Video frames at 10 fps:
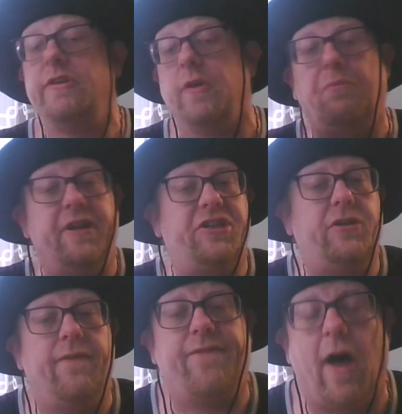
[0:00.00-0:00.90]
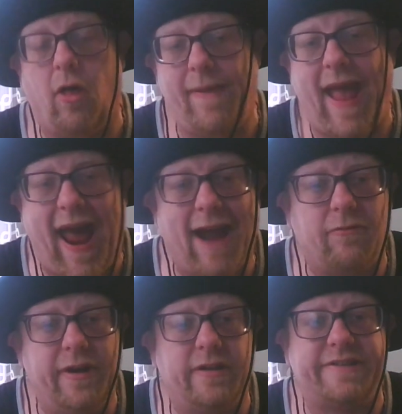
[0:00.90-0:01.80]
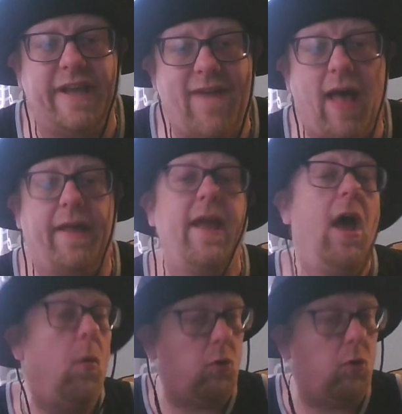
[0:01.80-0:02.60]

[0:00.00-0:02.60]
So please follow me at Real Steve Valley.